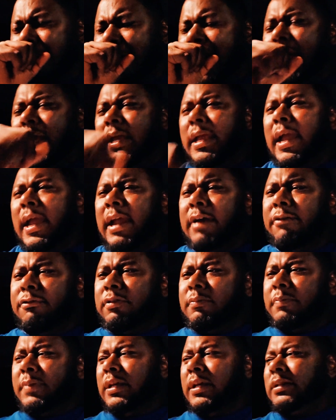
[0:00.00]
And he
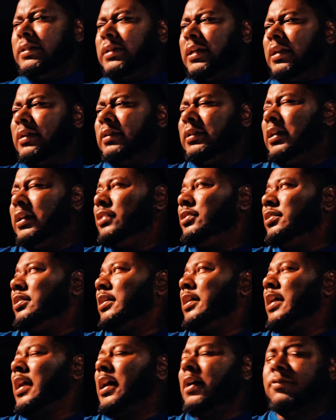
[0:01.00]
answered me. He said, a teacher
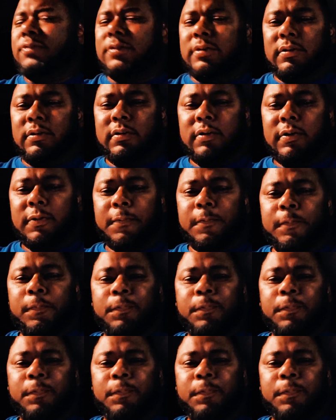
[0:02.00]
and a counselor.